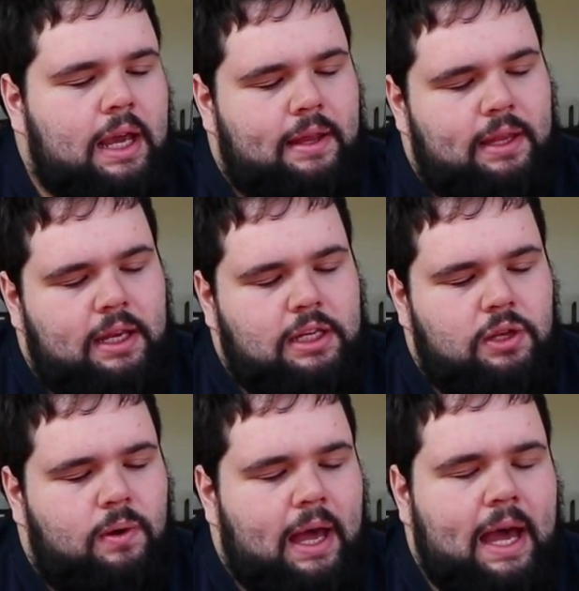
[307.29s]
And then
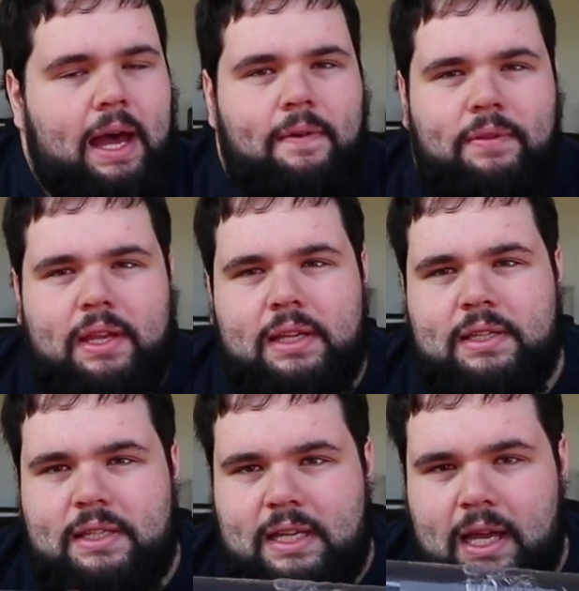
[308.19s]
you have
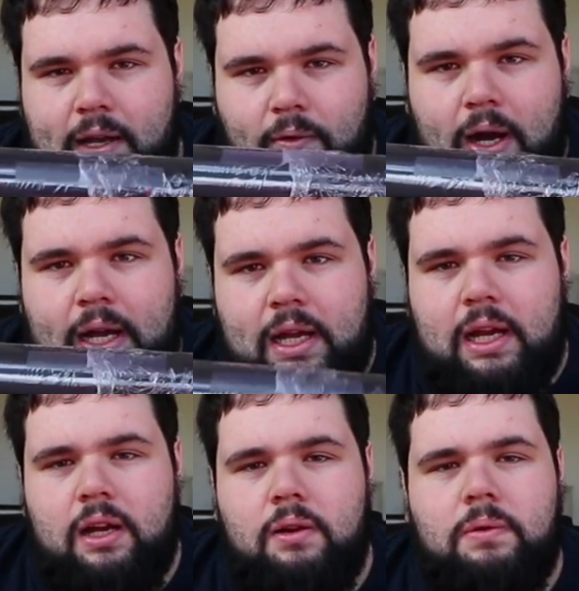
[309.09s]
this tent right
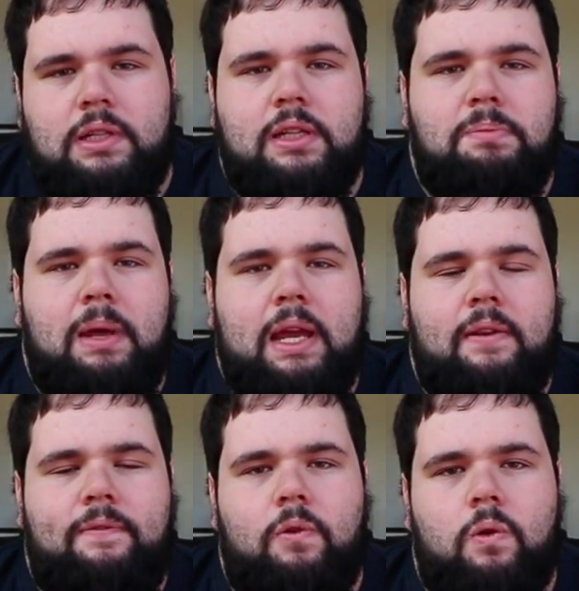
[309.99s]
here, which is
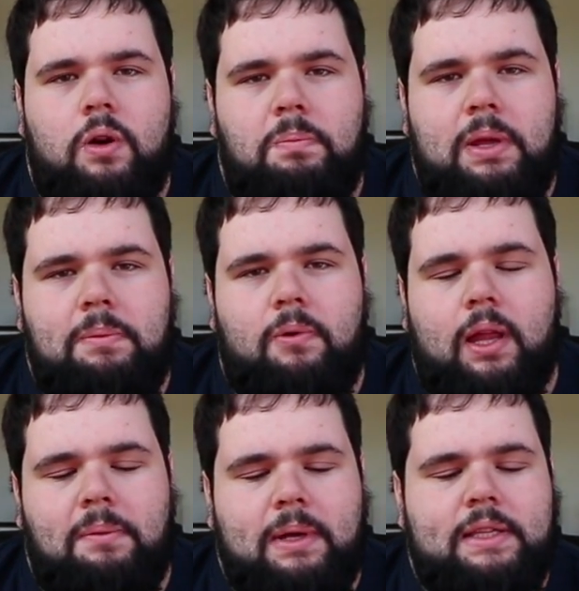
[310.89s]
made for people
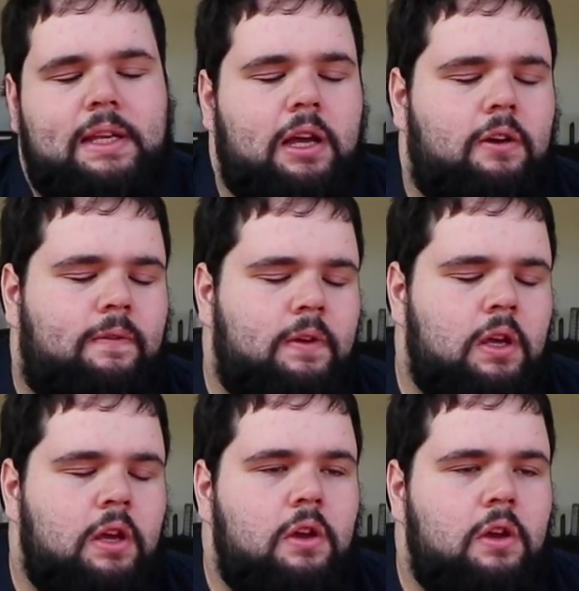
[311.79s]
like myself